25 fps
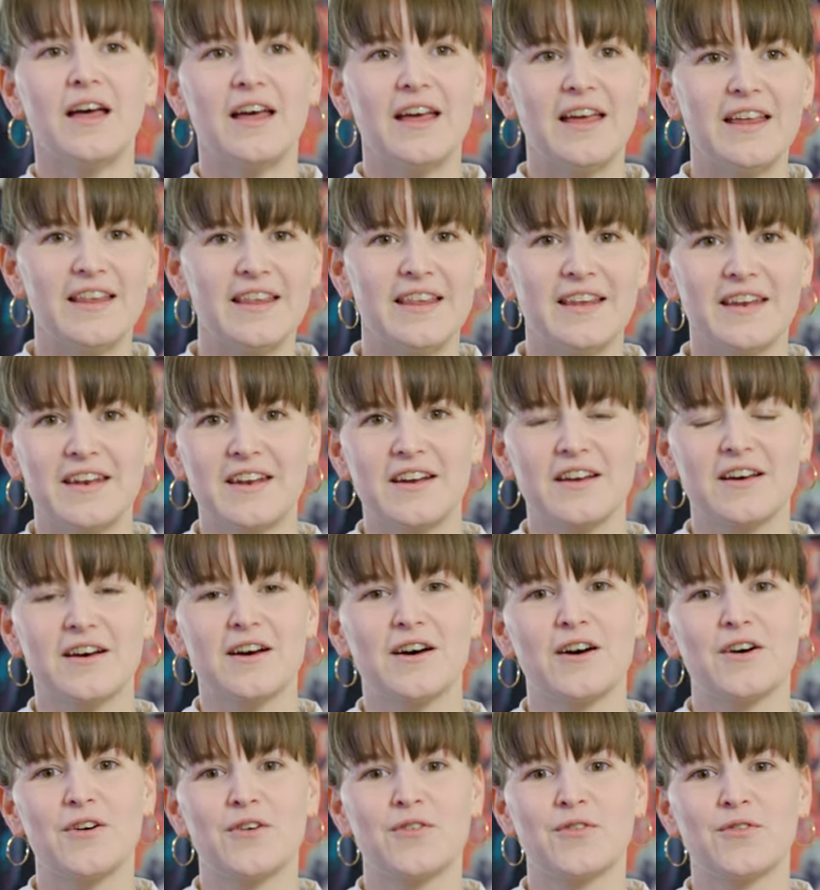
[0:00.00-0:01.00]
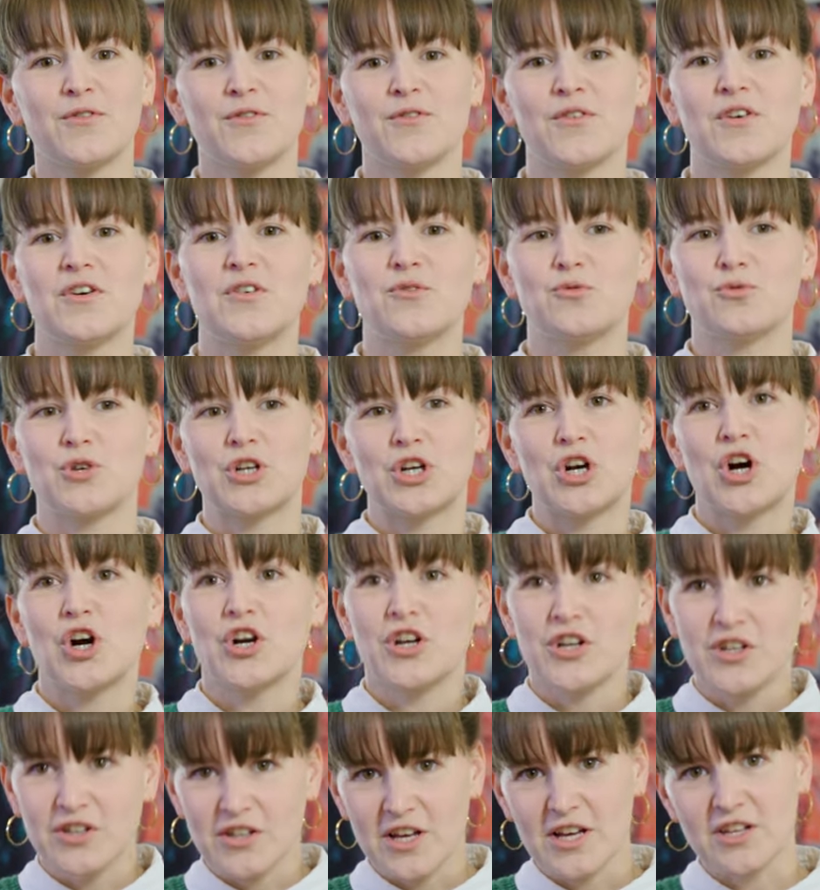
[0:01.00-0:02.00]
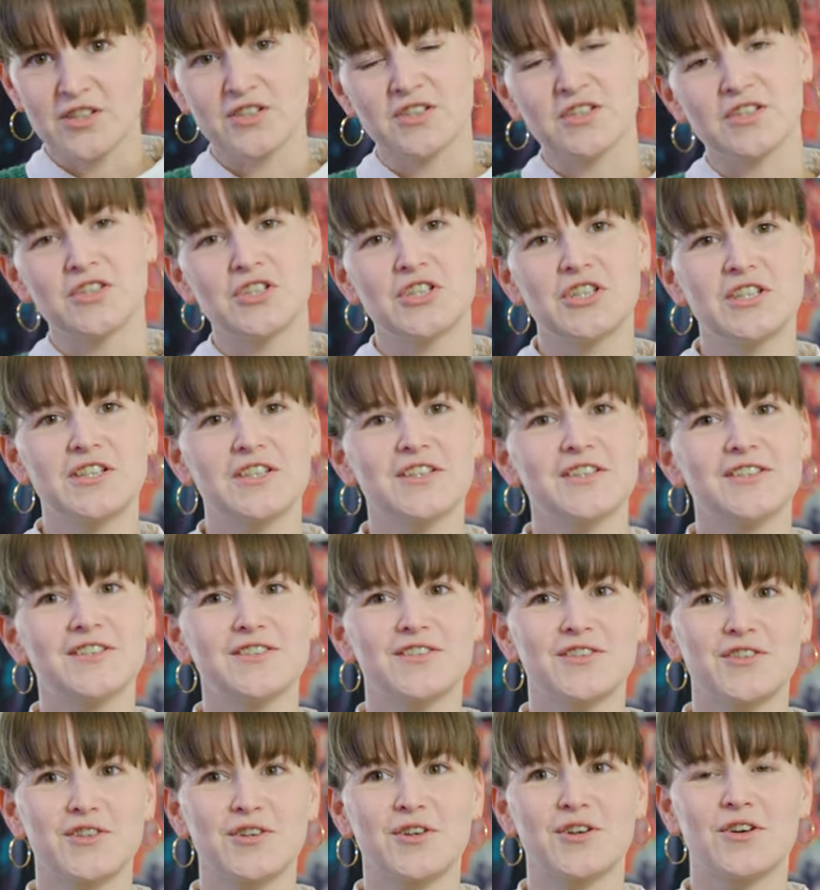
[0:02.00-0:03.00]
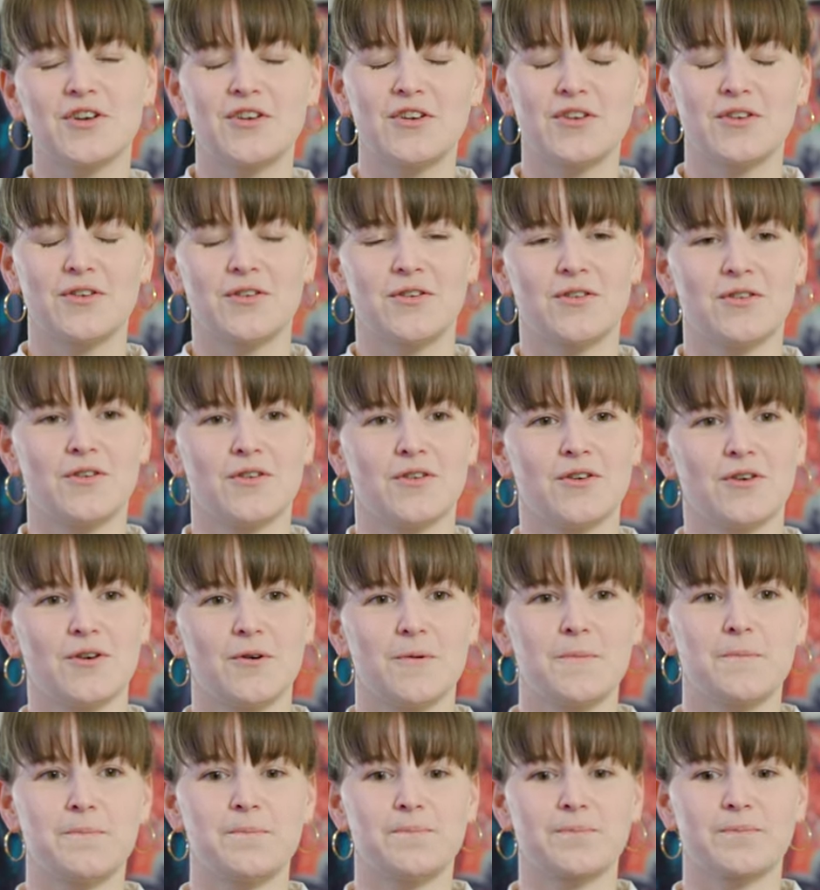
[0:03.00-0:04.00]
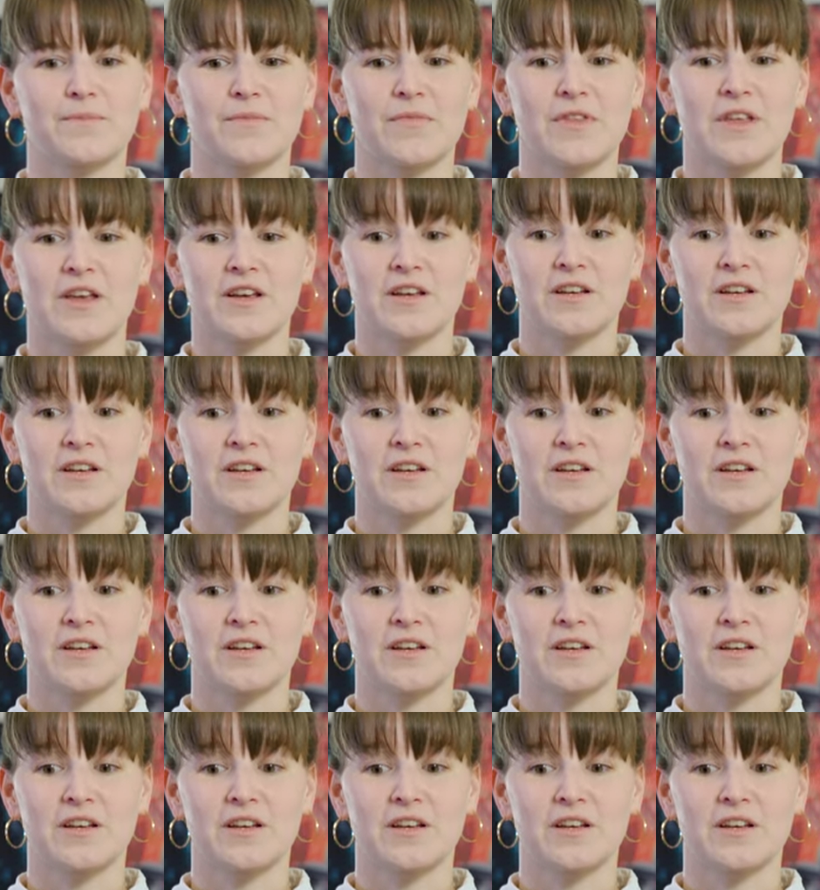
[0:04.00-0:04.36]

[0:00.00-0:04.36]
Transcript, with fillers: and uh, regarding the SDGs, the, the um,